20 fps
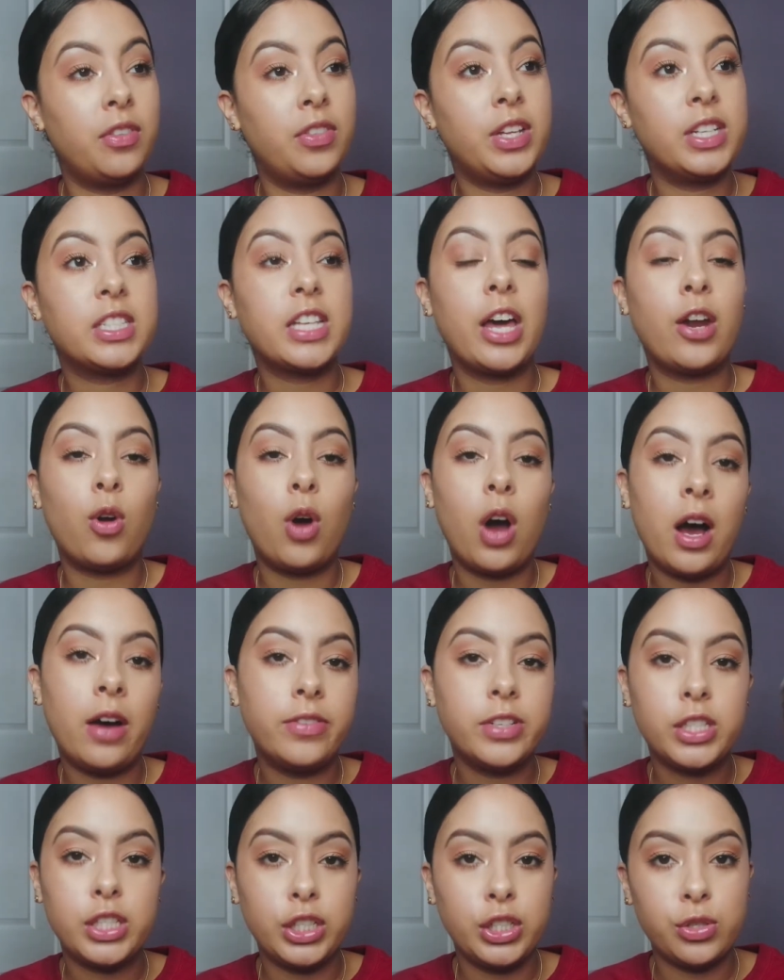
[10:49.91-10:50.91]
This I don't
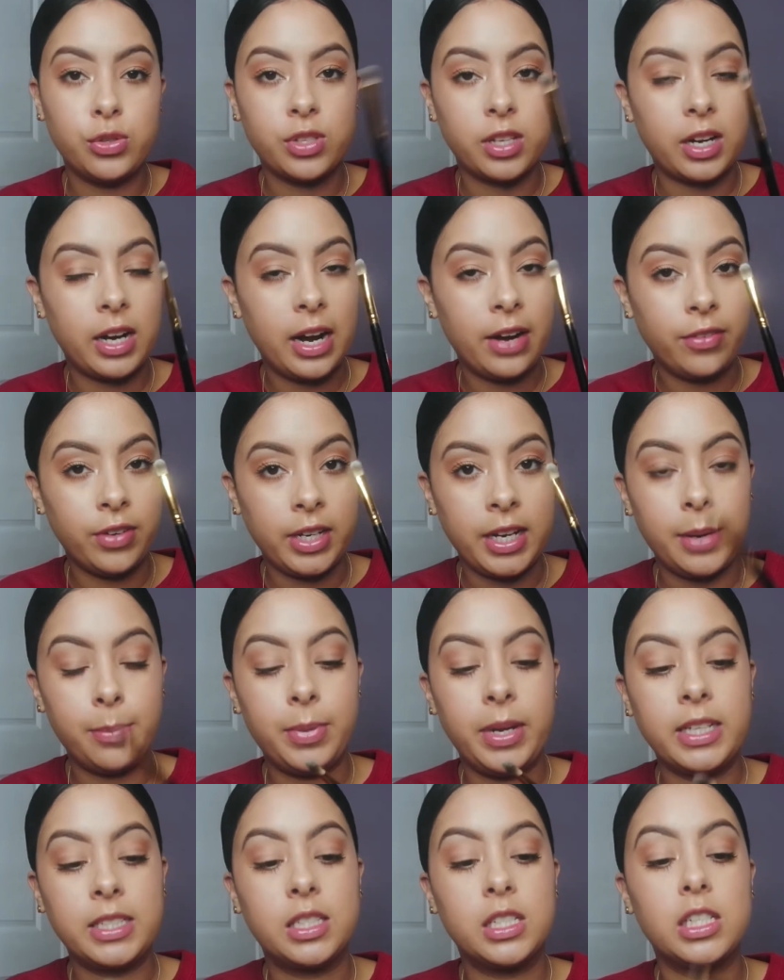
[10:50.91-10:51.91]
obviously use on an everyday
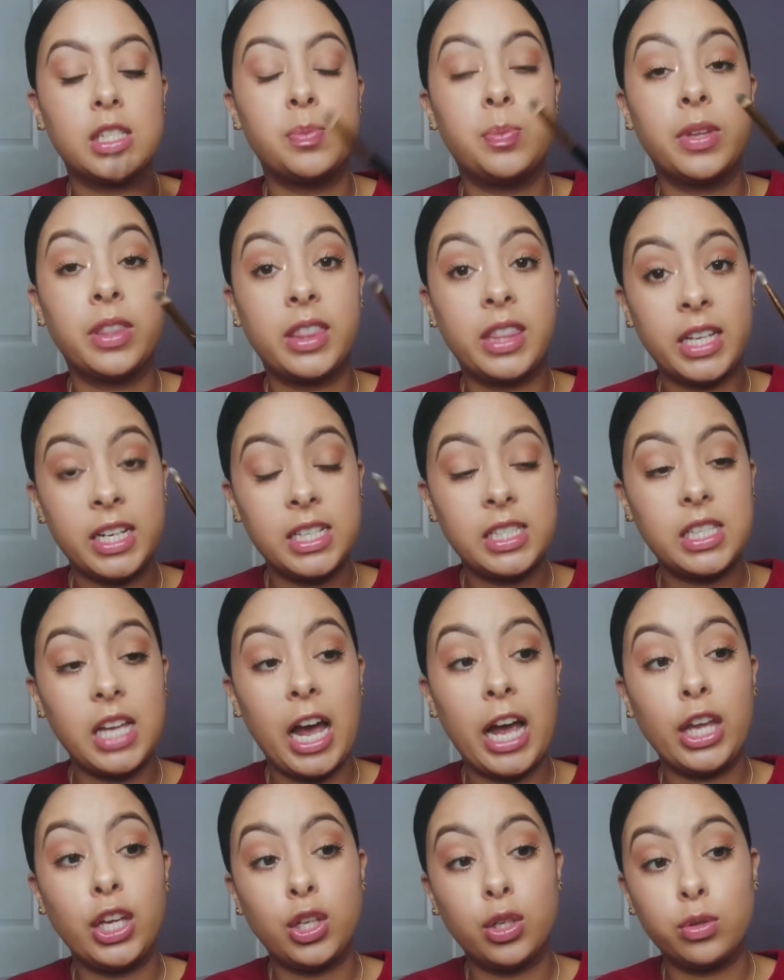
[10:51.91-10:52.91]
basis, but this
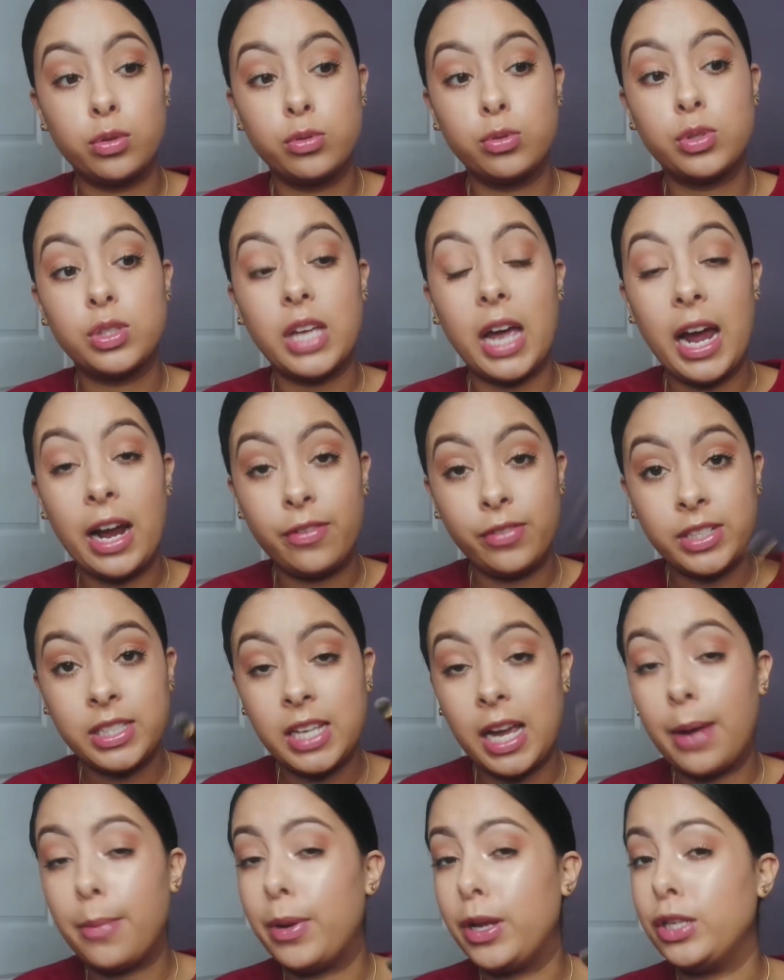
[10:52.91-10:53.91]
I use every
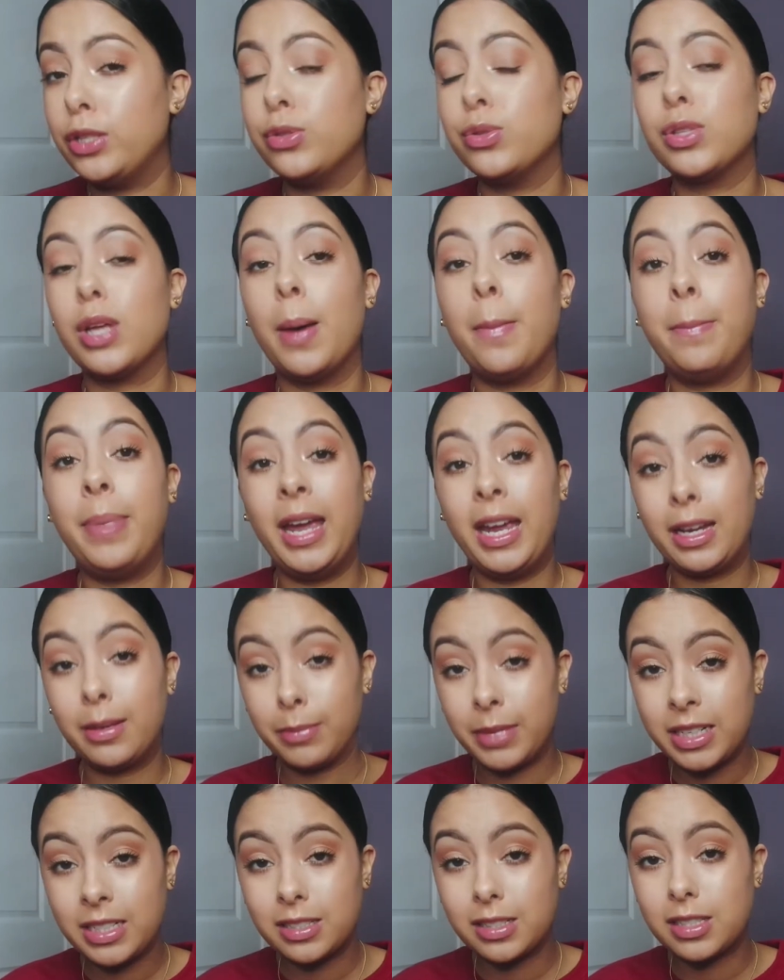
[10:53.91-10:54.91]
time I use a
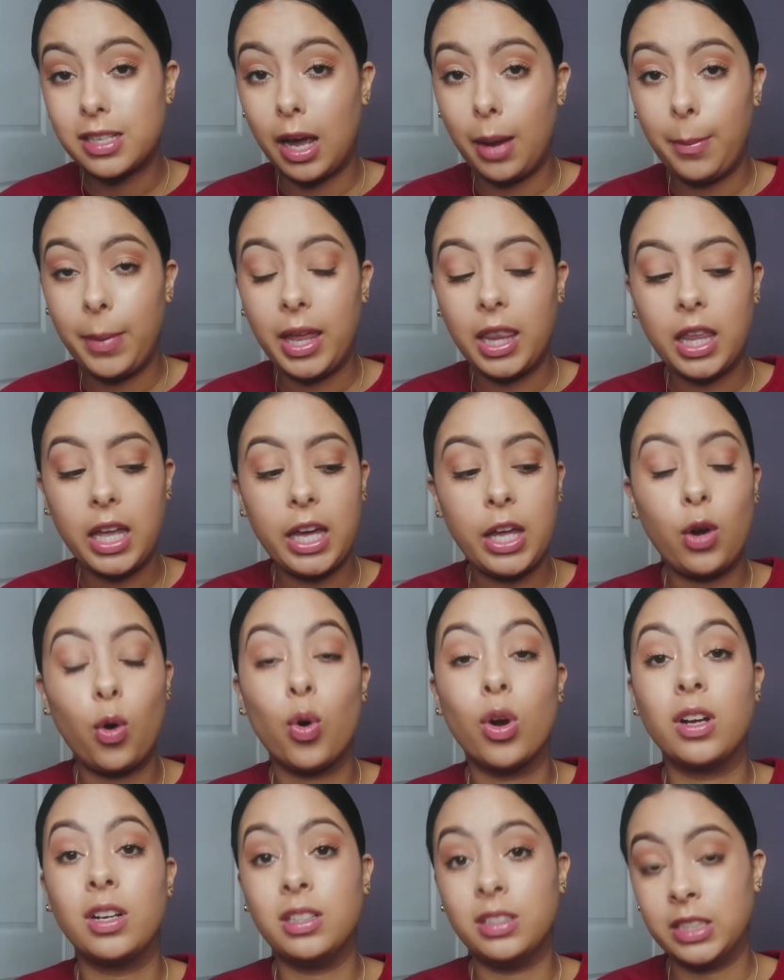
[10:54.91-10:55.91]
pigment on my lid
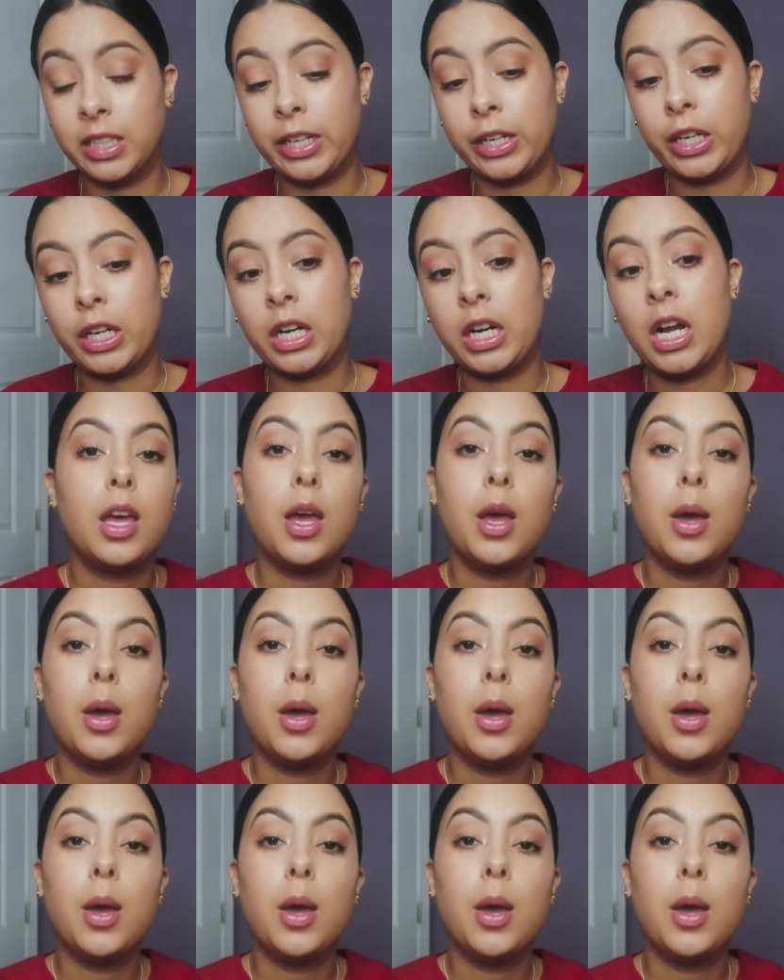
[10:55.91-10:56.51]
or glitter.